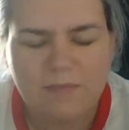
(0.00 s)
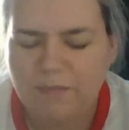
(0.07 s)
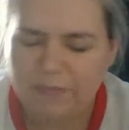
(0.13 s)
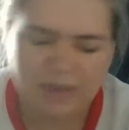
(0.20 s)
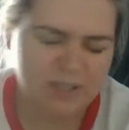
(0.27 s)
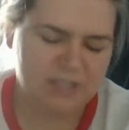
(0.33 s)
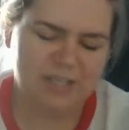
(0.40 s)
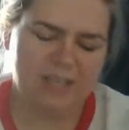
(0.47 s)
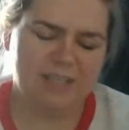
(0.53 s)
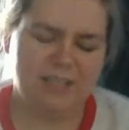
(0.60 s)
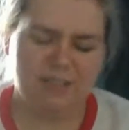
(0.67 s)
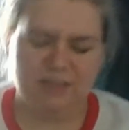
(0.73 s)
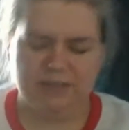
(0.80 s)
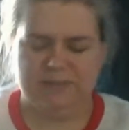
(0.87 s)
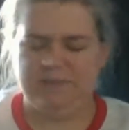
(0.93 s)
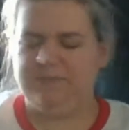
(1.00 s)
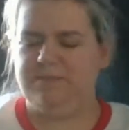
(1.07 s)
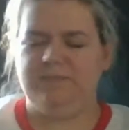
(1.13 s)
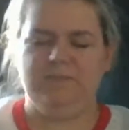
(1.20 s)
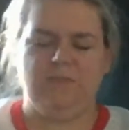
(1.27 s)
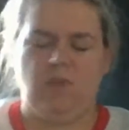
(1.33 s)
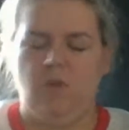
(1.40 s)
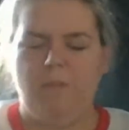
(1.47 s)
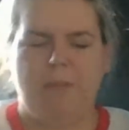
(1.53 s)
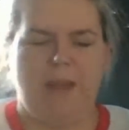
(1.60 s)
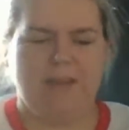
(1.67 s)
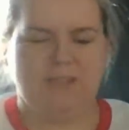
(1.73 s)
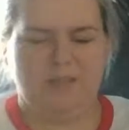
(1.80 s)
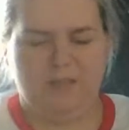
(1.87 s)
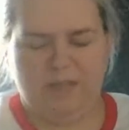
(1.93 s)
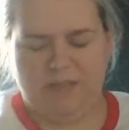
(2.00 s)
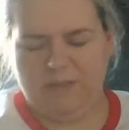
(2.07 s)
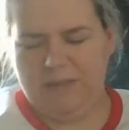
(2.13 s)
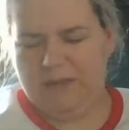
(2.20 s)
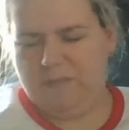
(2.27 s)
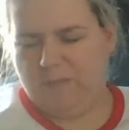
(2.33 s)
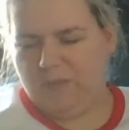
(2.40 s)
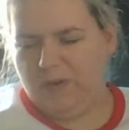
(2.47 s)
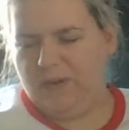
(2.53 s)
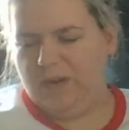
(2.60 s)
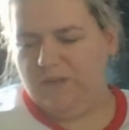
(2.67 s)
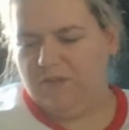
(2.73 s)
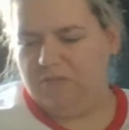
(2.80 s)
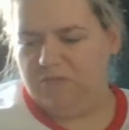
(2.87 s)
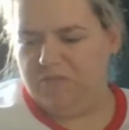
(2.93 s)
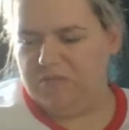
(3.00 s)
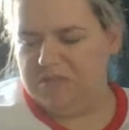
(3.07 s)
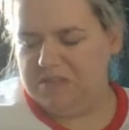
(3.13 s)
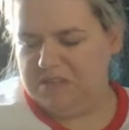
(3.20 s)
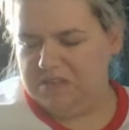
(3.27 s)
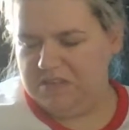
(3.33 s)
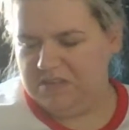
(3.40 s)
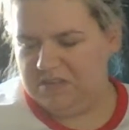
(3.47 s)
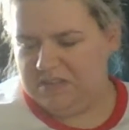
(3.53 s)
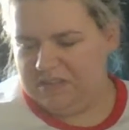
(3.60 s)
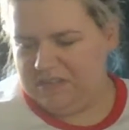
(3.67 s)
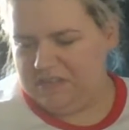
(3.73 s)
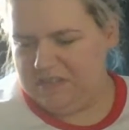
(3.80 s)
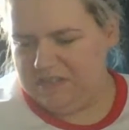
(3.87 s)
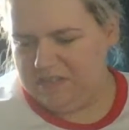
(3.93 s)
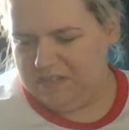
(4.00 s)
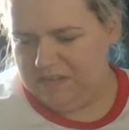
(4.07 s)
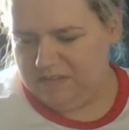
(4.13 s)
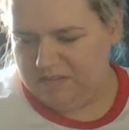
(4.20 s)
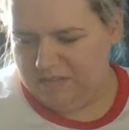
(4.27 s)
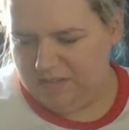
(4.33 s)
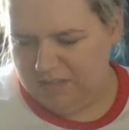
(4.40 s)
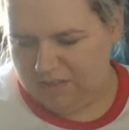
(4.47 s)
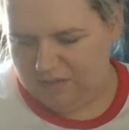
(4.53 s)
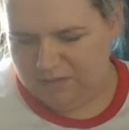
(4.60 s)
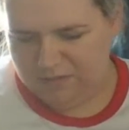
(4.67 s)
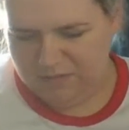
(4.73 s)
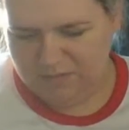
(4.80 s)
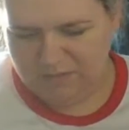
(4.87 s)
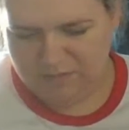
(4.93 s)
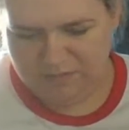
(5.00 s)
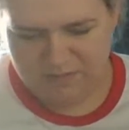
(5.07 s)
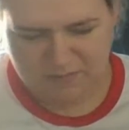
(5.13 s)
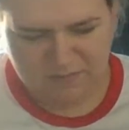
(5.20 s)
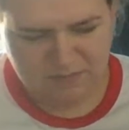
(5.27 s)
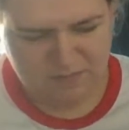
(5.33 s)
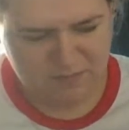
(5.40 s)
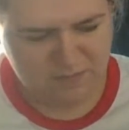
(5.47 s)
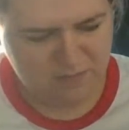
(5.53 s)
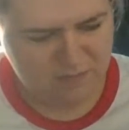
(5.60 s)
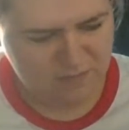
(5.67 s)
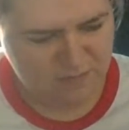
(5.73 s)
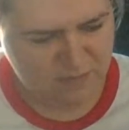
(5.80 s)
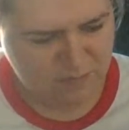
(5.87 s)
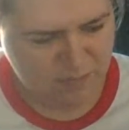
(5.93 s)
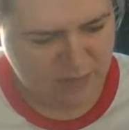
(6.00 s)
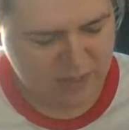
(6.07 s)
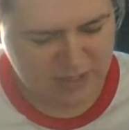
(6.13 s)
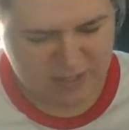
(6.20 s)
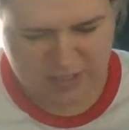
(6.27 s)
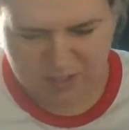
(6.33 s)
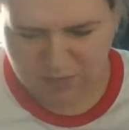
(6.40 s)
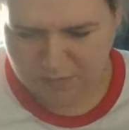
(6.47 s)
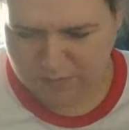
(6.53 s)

But I still, going back to like the main point of, we get so